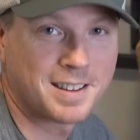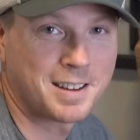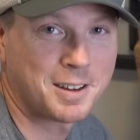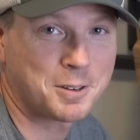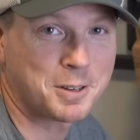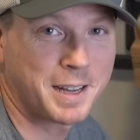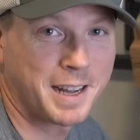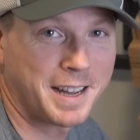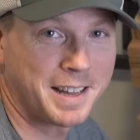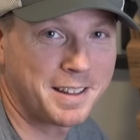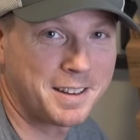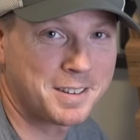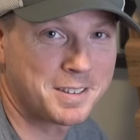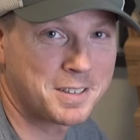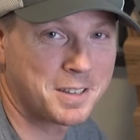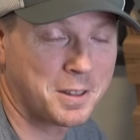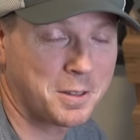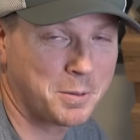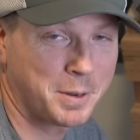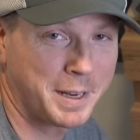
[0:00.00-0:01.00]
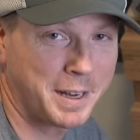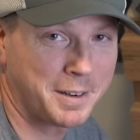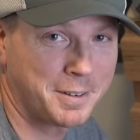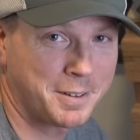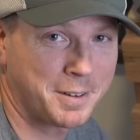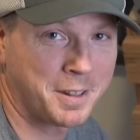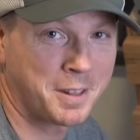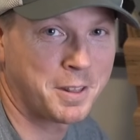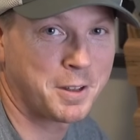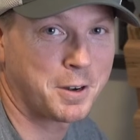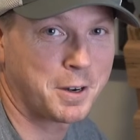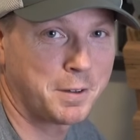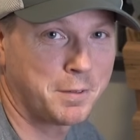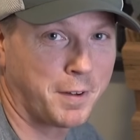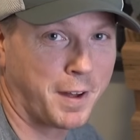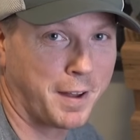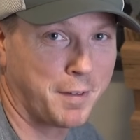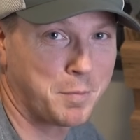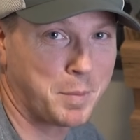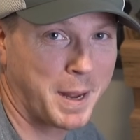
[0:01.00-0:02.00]
Okay, there's
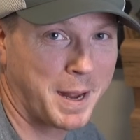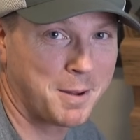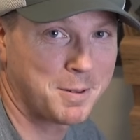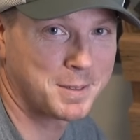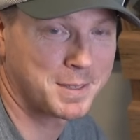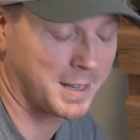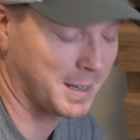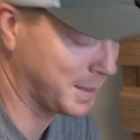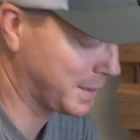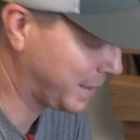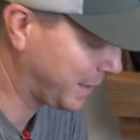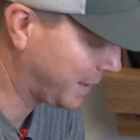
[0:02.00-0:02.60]
335 pounds on